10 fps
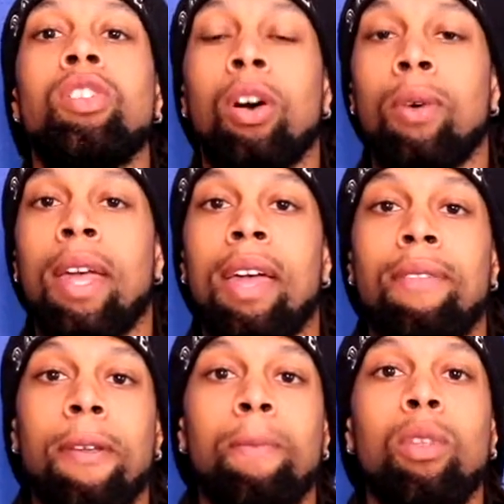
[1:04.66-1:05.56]
don't
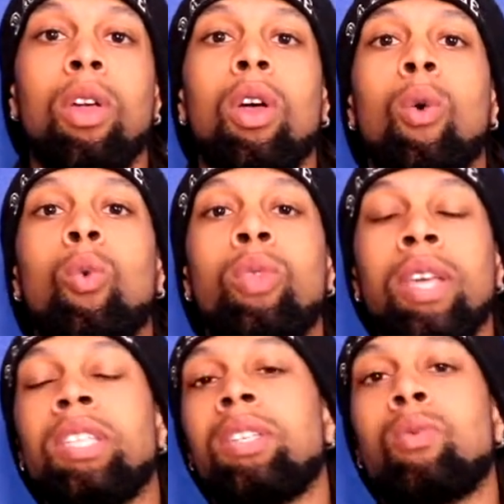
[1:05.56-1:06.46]
have it?
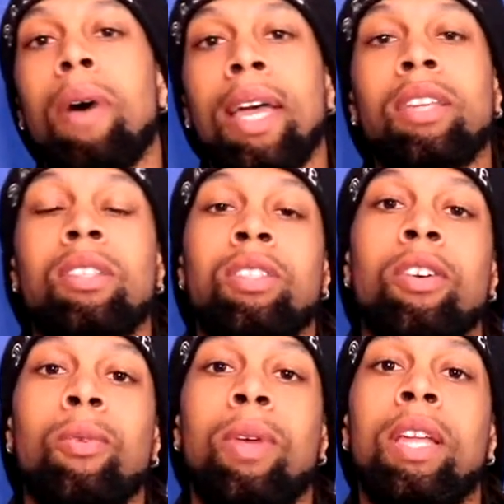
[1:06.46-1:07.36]
This is my
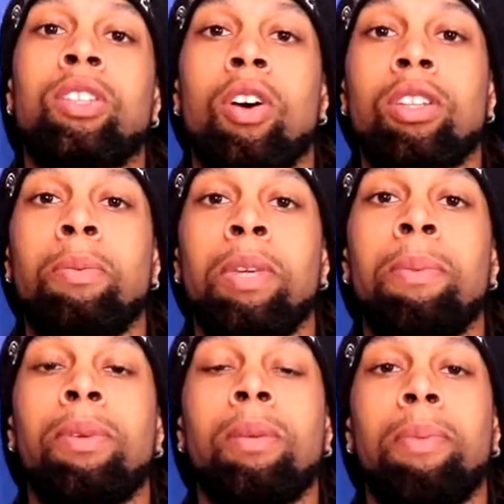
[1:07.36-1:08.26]
concern when I talk to
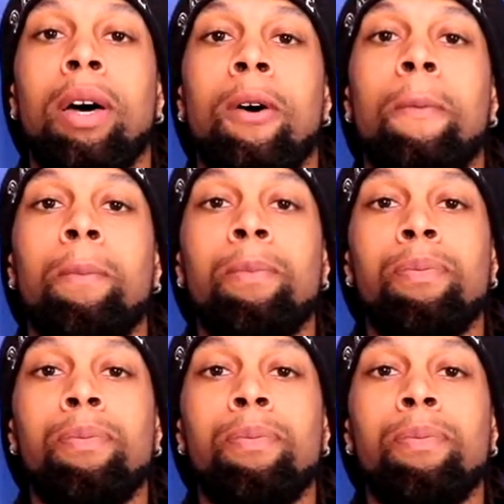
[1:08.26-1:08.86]
people about